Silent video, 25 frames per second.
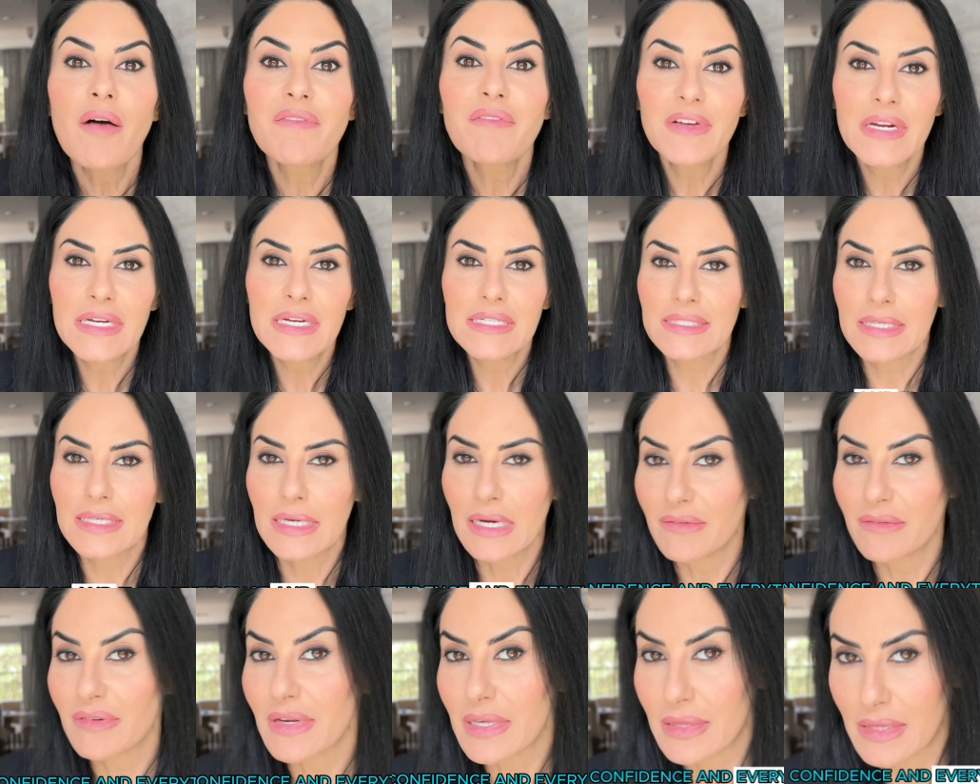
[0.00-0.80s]

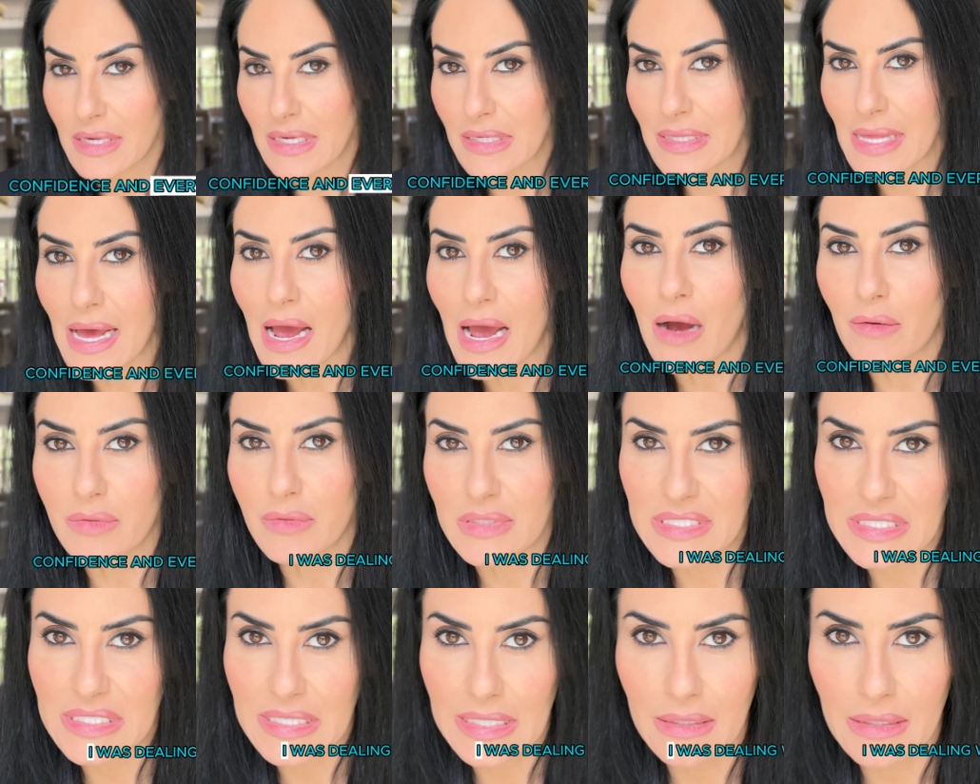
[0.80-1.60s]
confidence and everything that
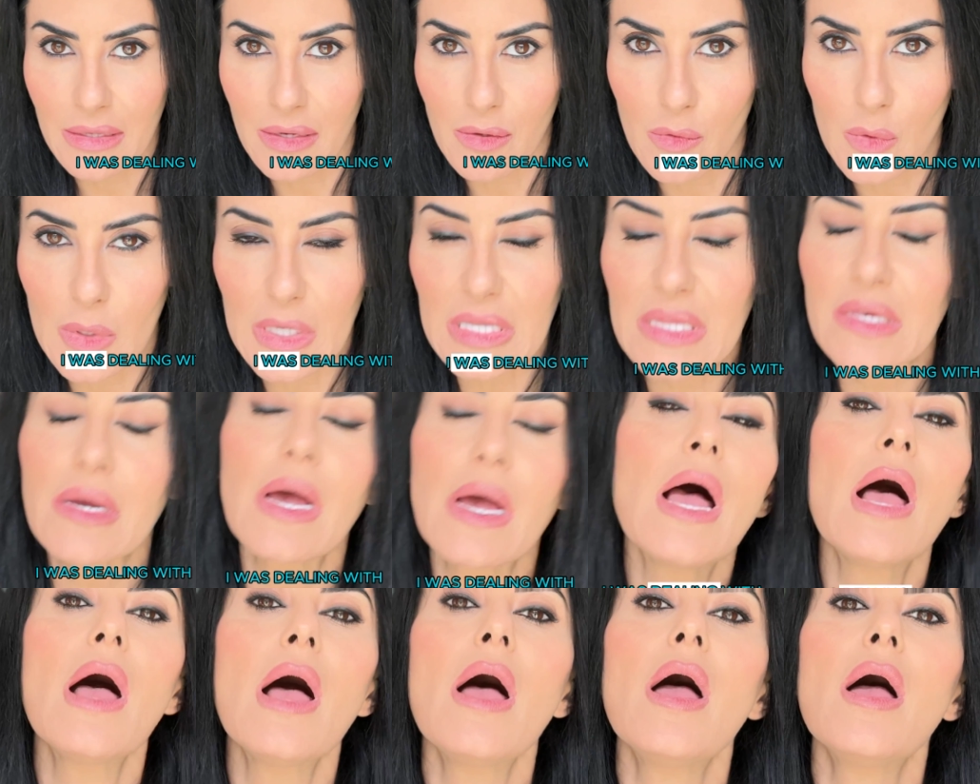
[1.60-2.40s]
I was dealing
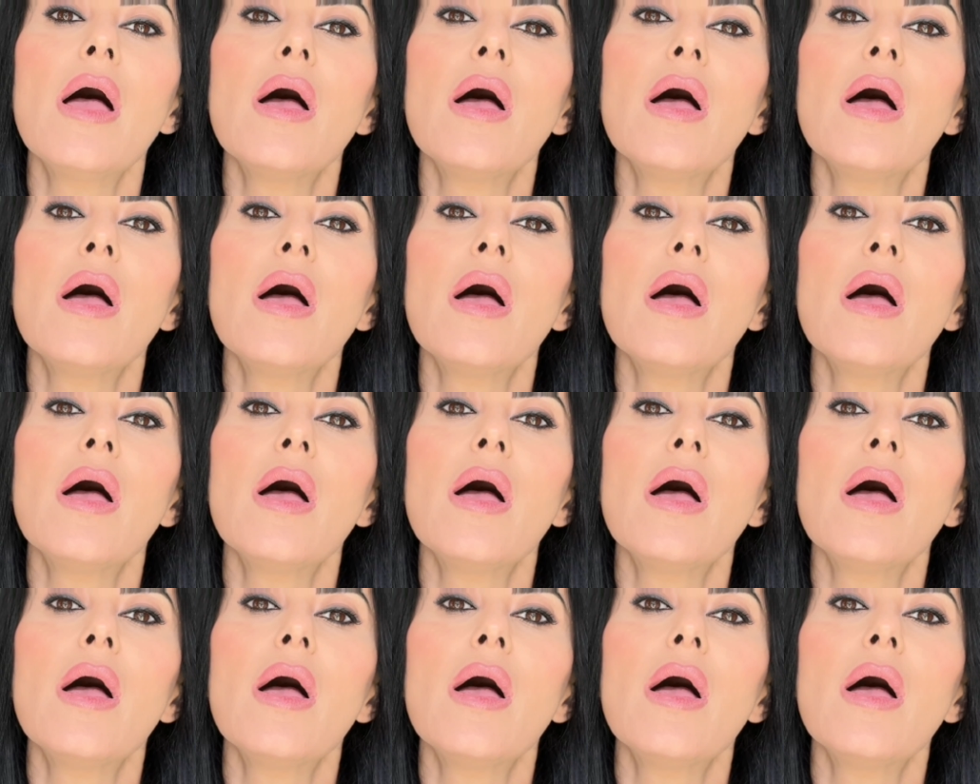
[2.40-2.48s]
with.